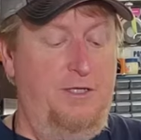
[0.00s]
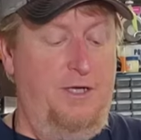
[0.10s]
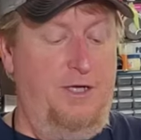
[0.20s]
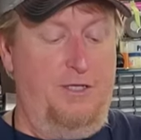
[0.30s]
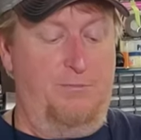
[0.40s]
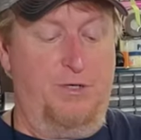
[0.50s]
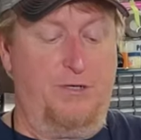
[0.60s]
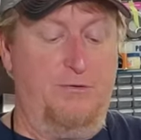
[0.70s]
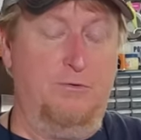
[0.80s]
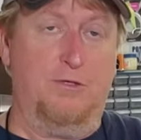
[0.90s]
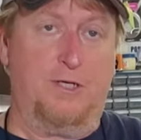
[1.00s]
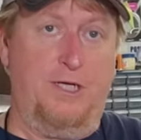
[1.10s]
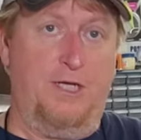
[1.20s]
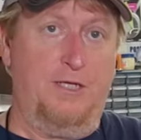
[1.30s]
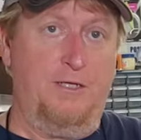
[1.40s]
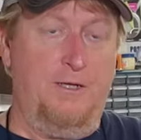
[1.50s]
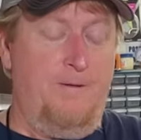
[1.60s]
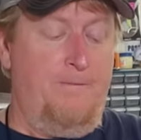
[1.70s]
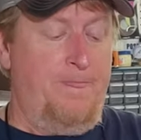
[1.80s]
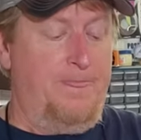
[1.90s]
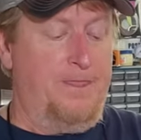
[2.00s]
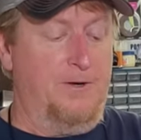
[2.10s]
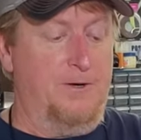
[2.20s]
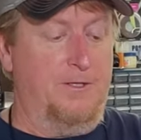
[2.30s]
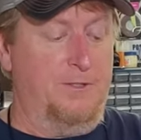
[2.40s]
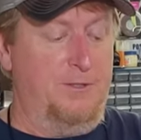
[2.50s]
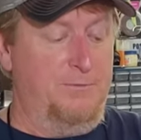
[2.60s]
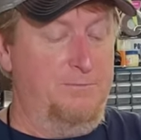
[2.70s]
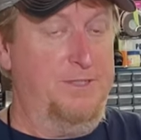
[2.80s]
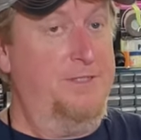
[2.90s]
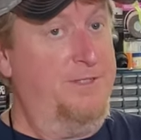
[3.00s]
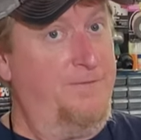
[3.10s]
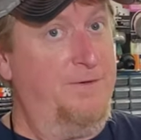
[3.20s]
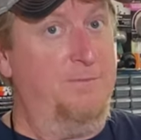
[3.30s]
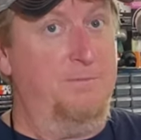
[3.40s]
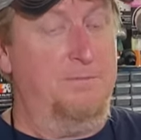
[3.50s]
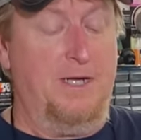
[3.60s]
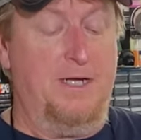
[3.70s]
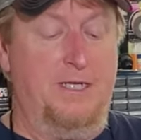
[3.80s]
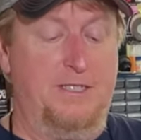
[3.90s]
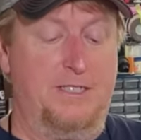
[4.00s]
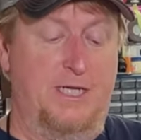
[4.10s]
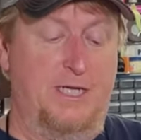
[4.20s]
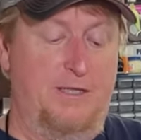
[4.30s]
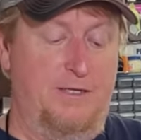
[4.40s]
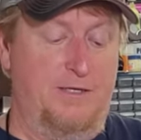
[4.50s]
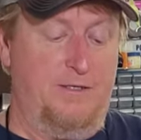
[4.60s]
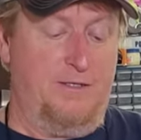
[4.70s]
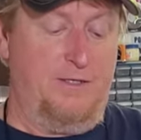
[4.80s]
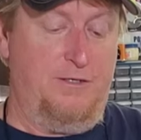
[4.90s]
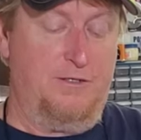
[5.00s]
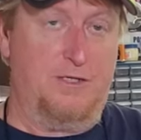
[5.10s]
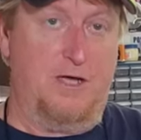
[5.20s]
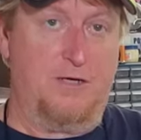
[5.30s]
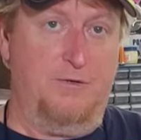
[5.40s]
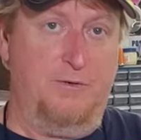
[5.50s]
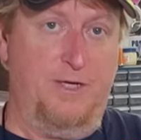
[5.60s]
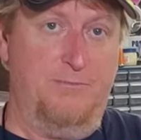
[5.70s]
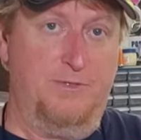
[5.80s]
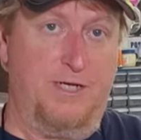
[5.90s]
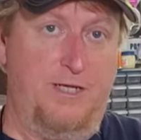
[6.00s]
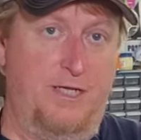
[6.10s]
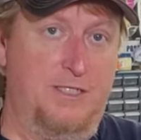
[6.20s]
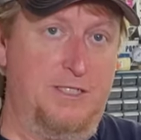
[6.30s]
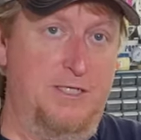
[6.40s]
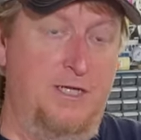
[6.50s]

Uh, pretty cool looking. They're a little bit different, might I say, than the stock OEM taillights.